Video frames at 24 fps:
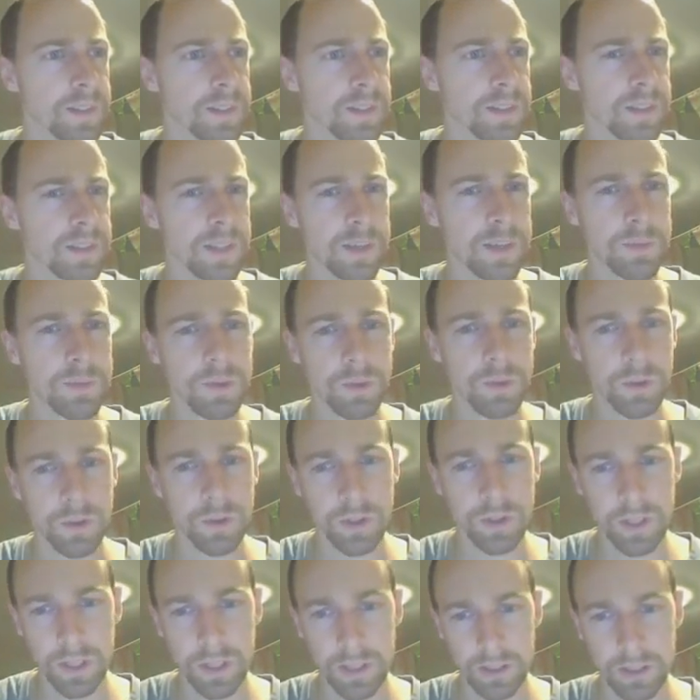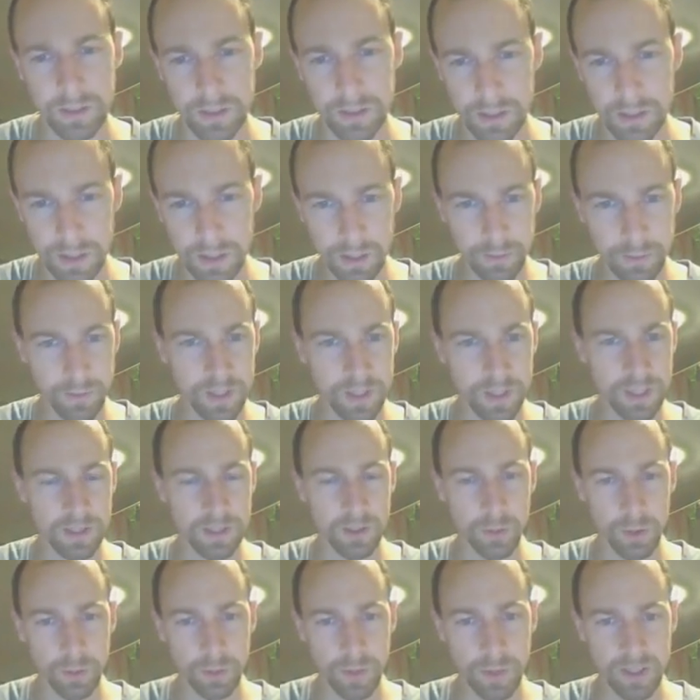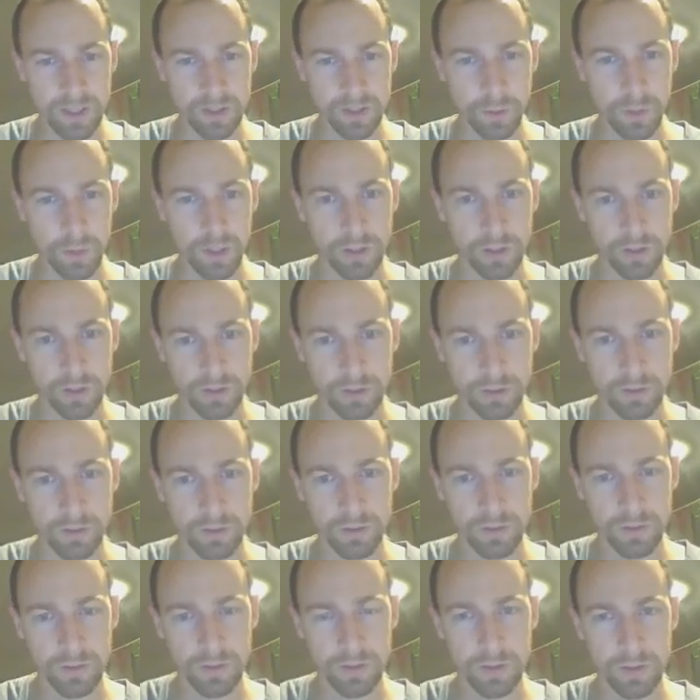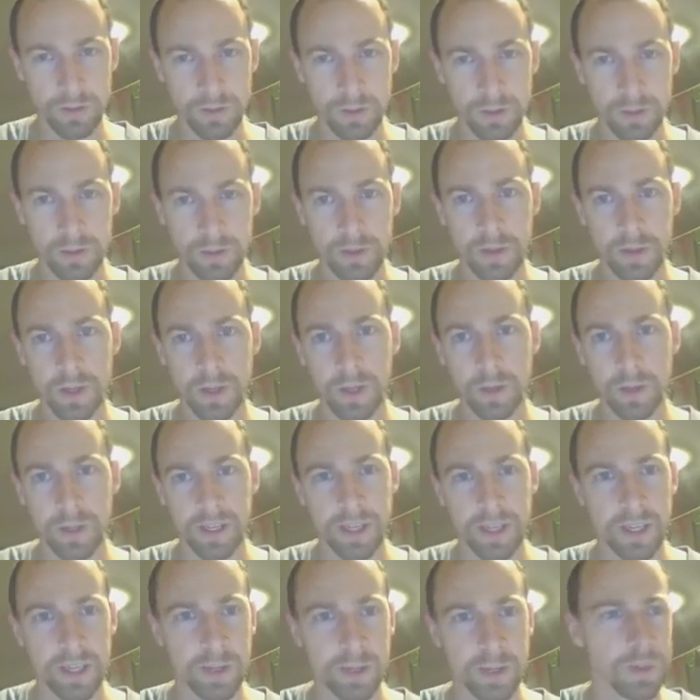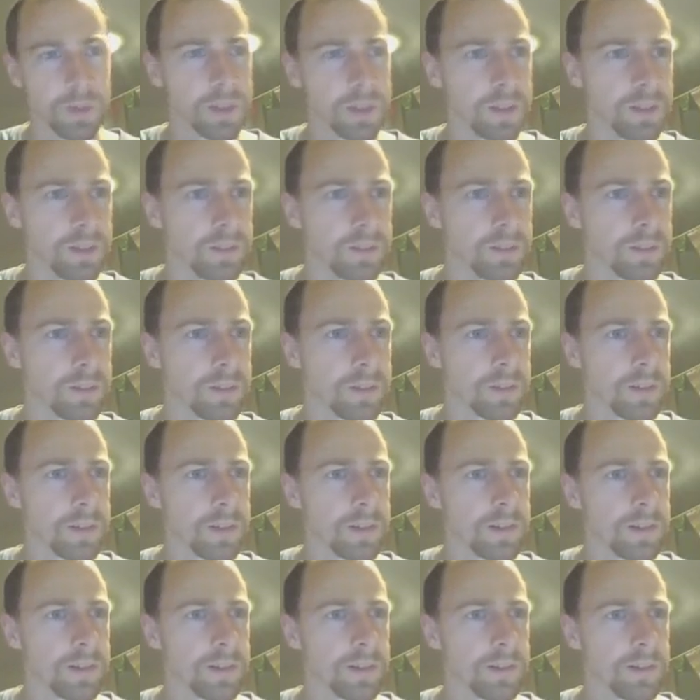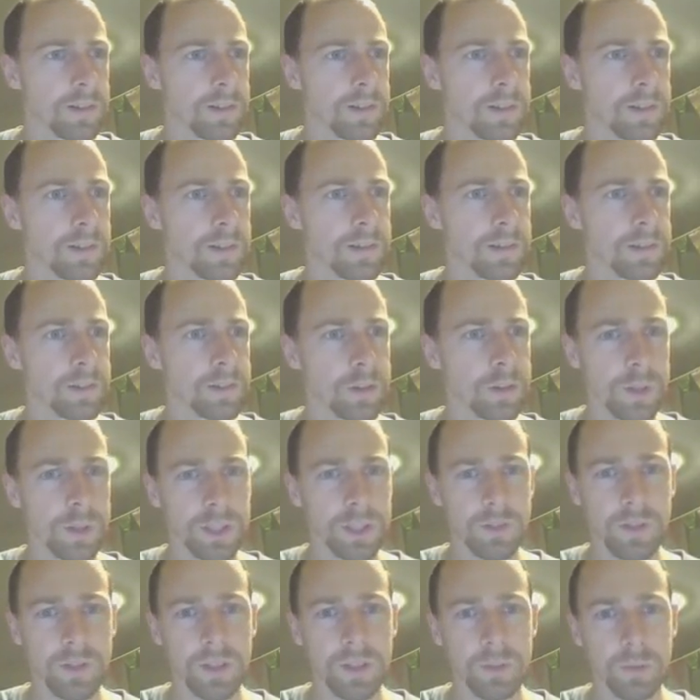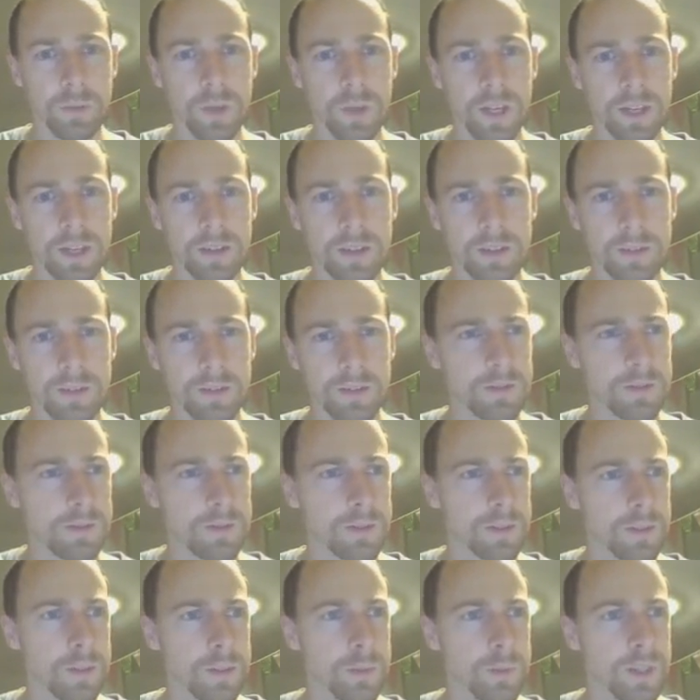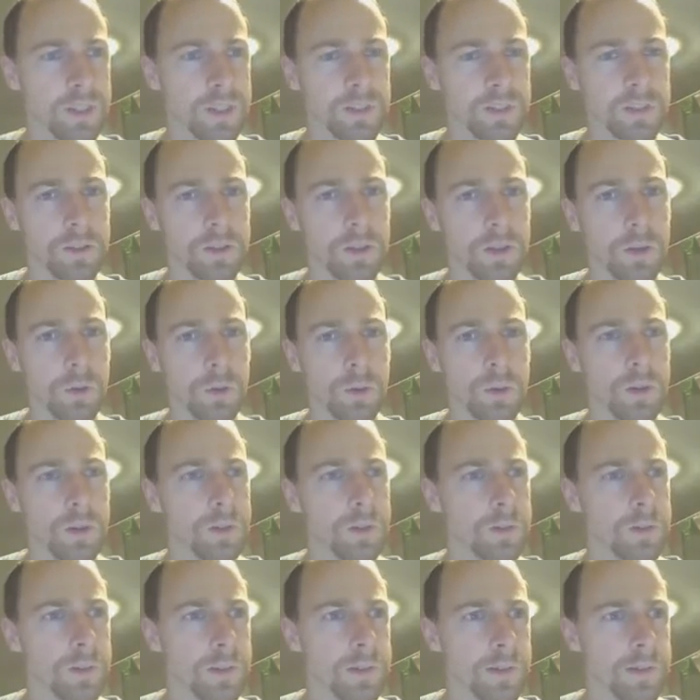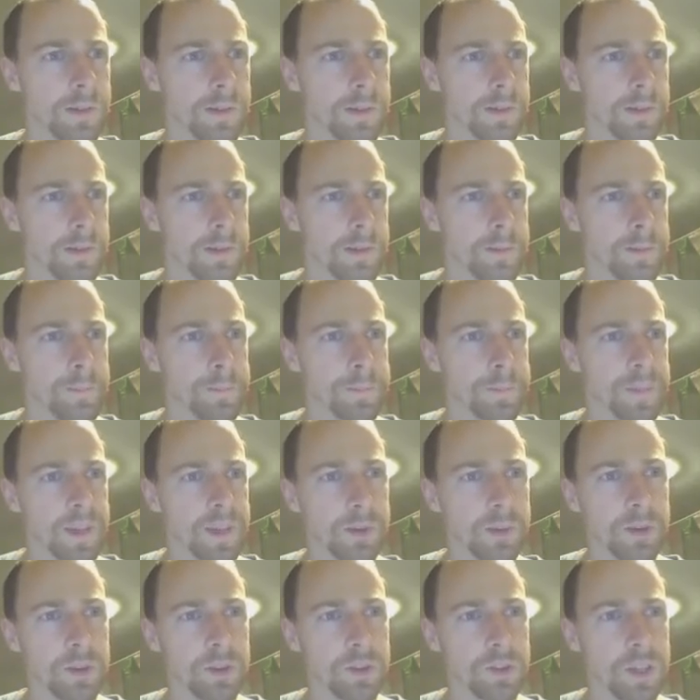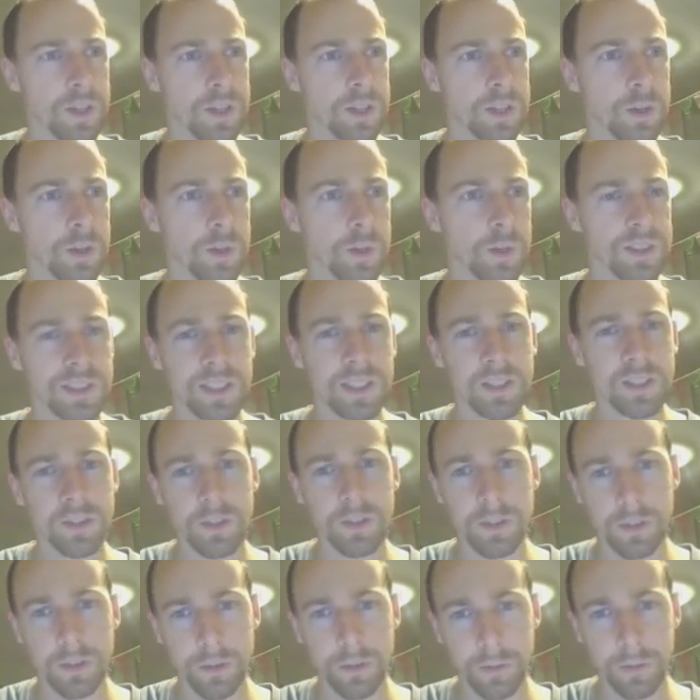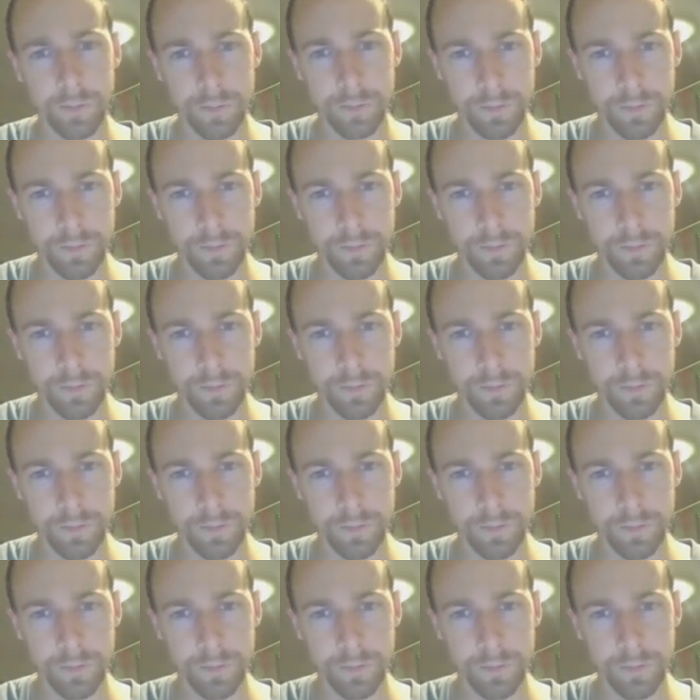Same sort of thing. I'll see if I can do it with the magic wand tool. No, I can't because too much of it is white. It's too much snow. I'm going to try the quick selection tool.